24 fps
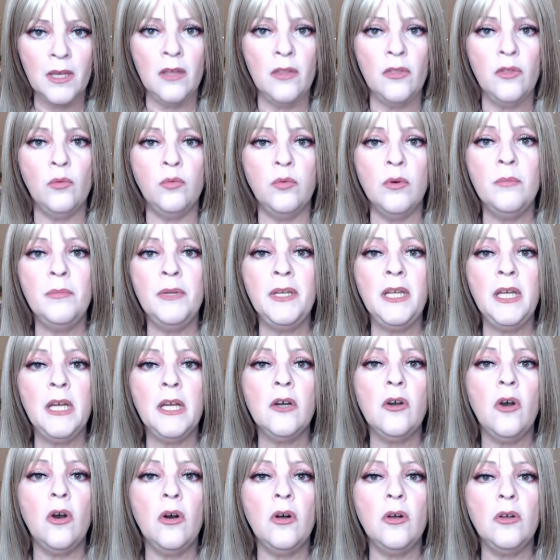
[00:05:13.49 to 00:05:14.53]
the woman he
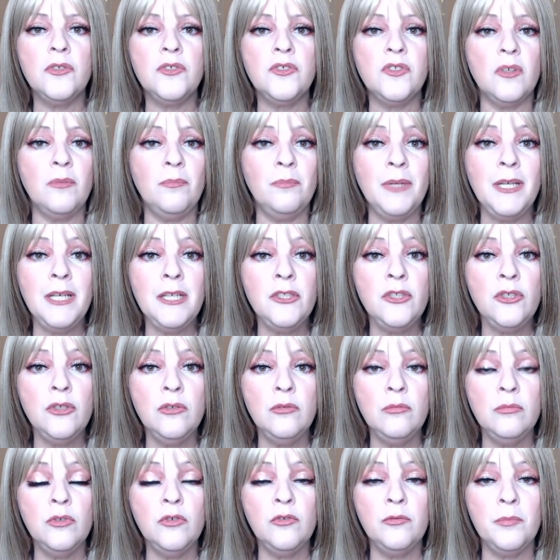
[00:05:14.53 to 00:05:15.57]
calls the Me Too
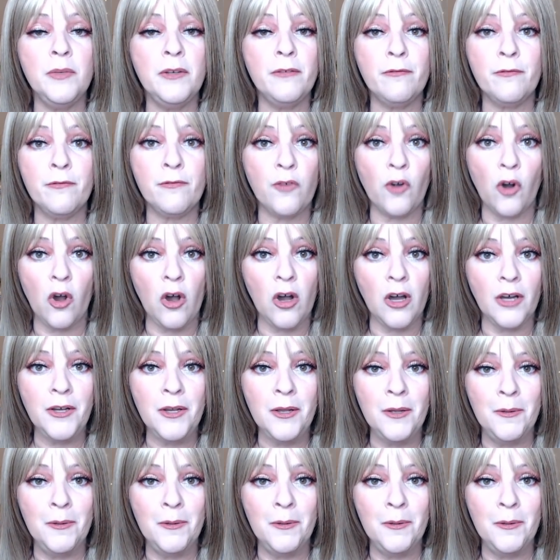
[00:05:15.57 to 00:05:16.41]
movement fraud.